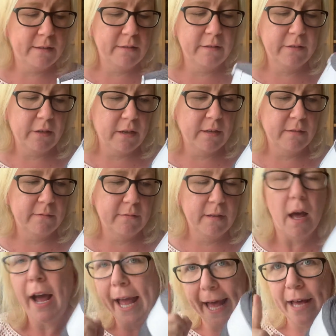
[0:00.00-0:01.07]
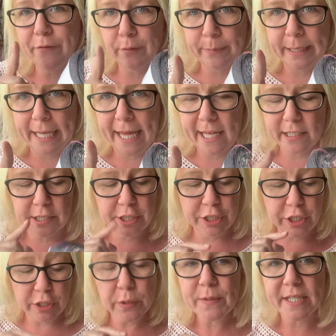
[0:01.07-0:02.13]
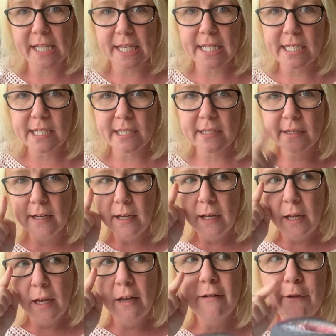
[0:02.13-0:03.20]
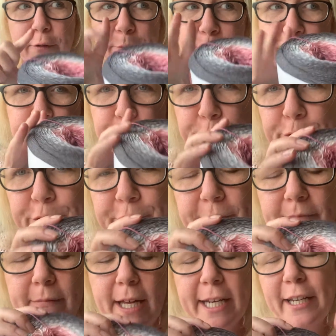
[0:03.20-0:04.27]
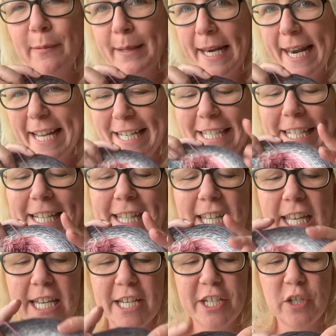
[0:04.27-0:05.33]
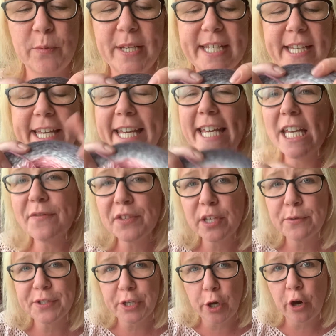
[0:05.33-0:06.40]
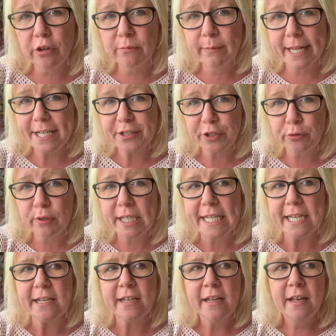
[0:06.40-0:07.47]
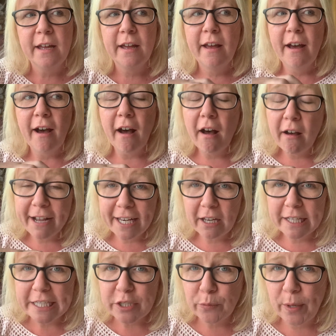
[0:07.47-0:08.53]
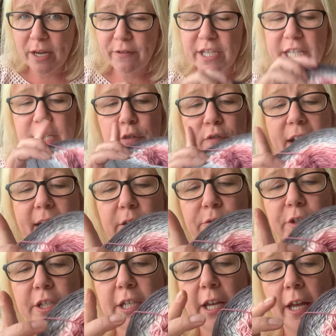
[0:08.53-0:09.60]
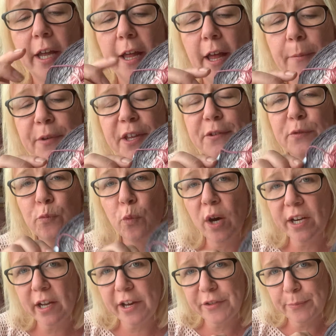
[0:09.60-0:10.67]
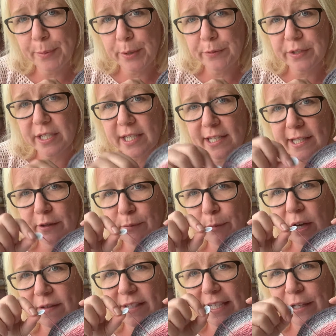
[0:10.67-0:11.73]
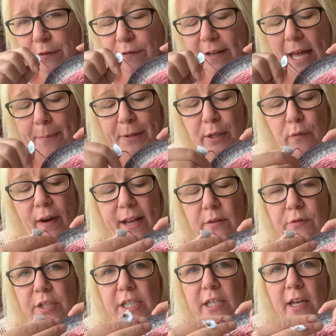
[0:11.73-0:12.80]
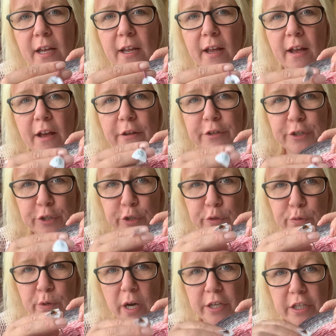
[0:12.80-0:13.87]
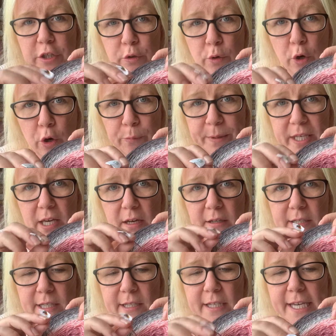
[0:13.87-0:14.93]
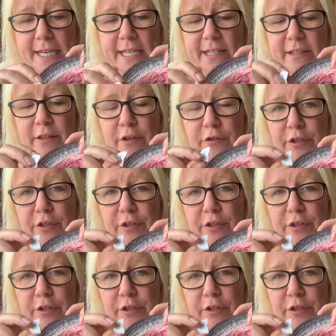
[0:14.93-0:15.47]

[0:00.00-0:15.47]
that I have a plan to use this for a little bit later in the year, should we say. Even though it's a cotton blend acrylic, I like to wear it year round. But there is one other bonus, you might have seen it flapping around, to your Hobbii yarns, is that the